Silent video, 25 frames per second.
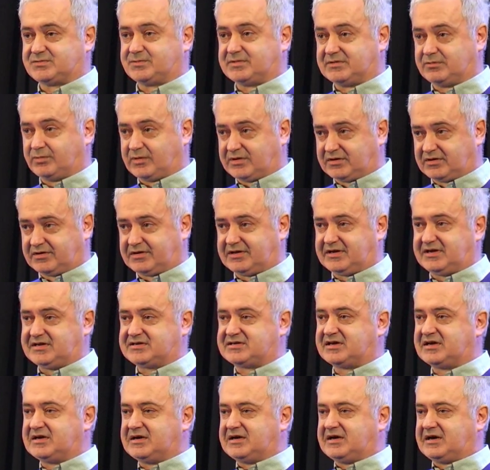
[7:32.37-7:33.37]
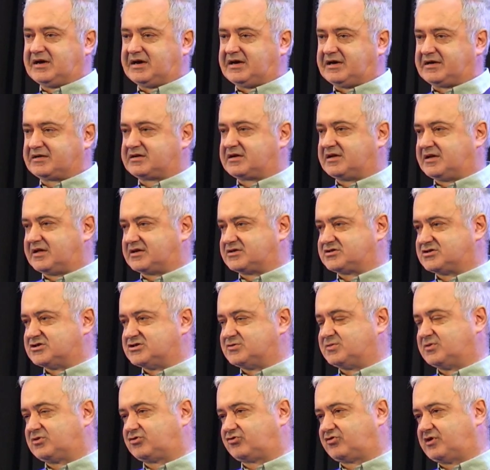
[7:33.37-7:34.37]
We will need our
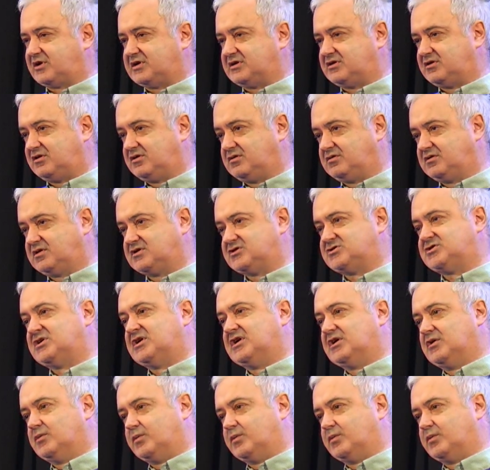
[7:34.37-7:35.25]
connections with trade unions.